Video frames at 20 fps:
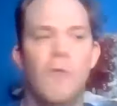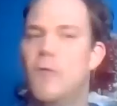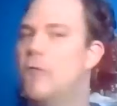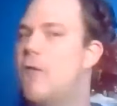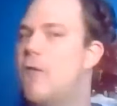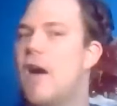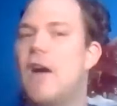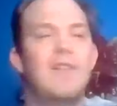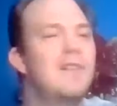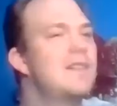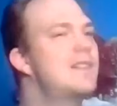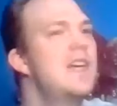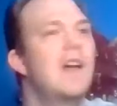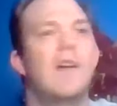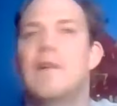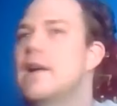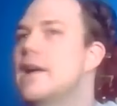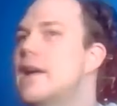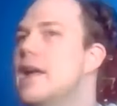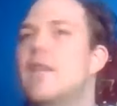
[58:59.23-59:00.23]

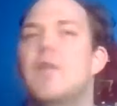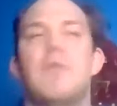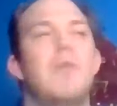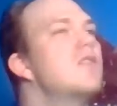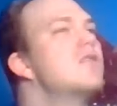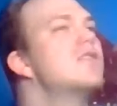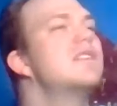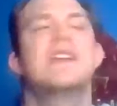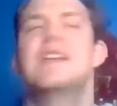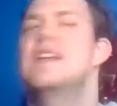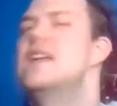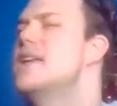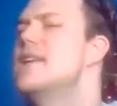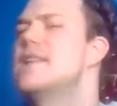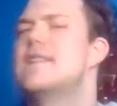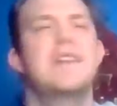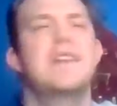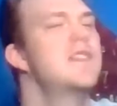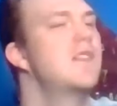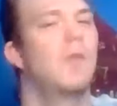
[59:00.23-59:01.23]
volunteering in the most
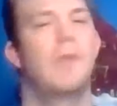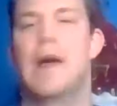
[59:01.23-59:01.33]
easiest